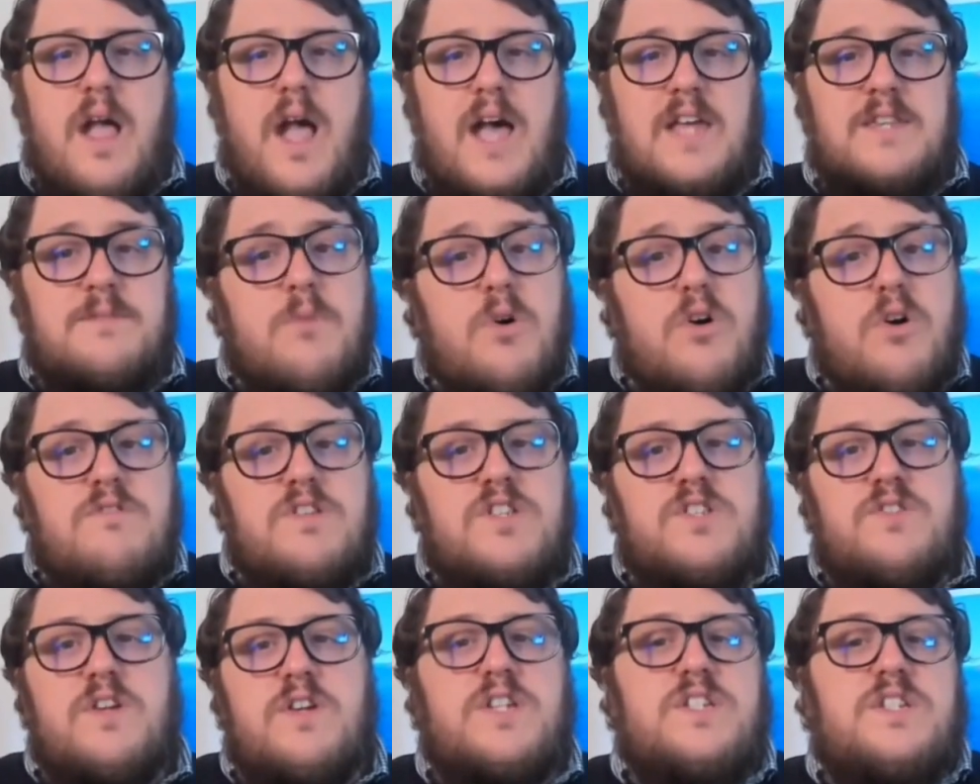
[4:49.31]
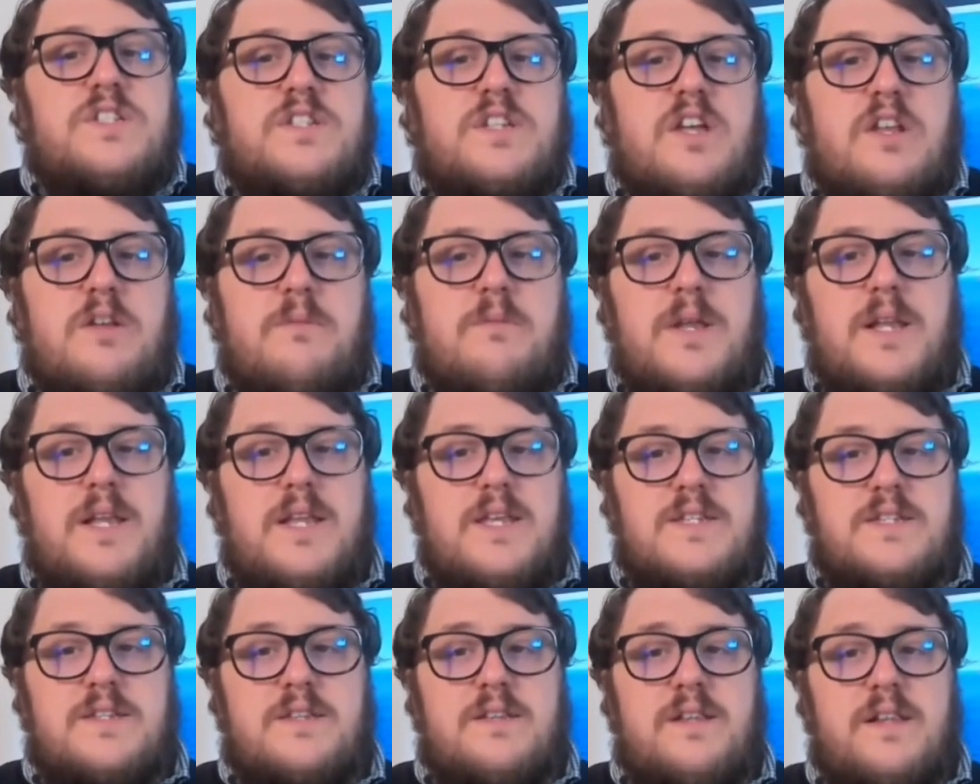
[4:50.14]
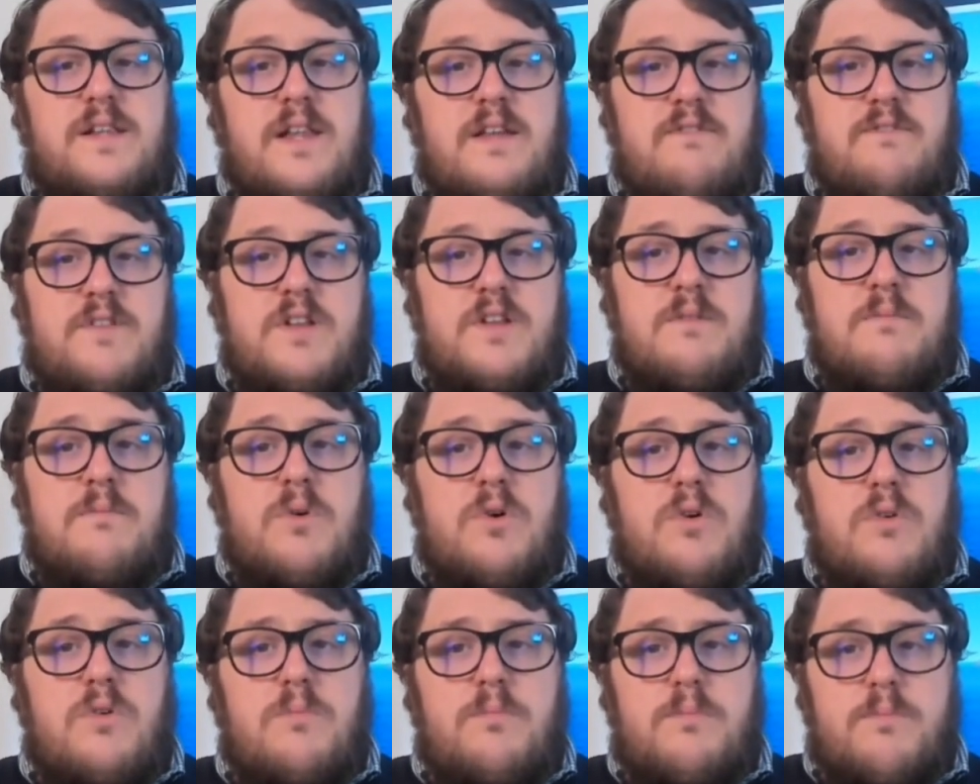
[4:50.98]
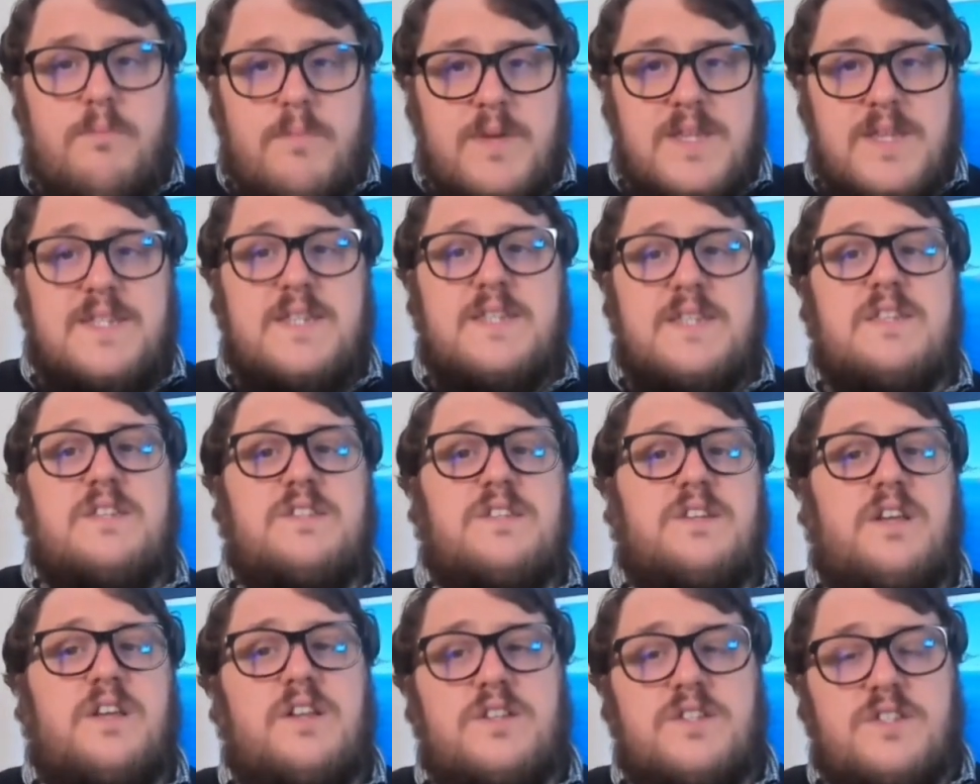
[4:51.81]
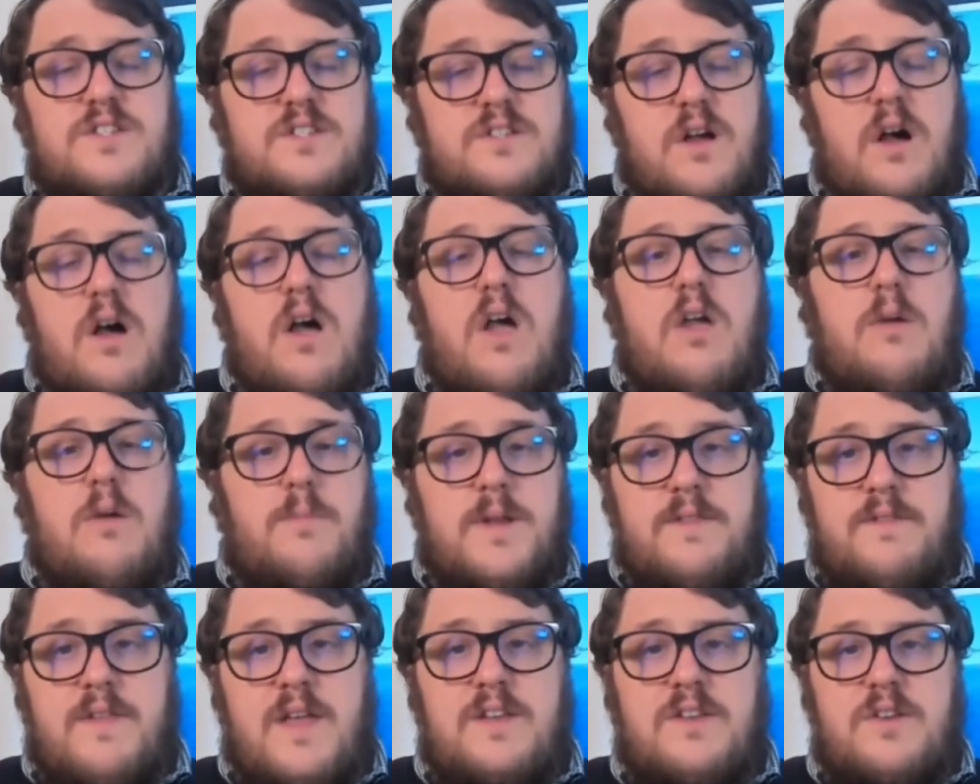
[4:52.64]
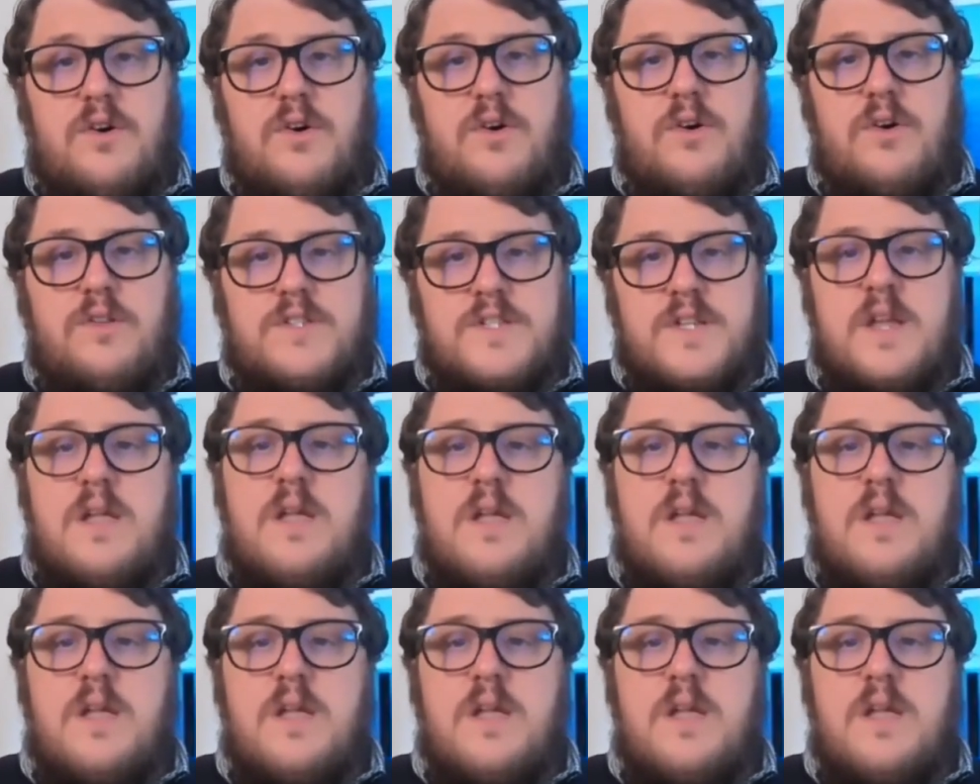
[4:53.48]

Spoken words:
As more restrictions are going to be lifted, more businesses are going to start opening their doors.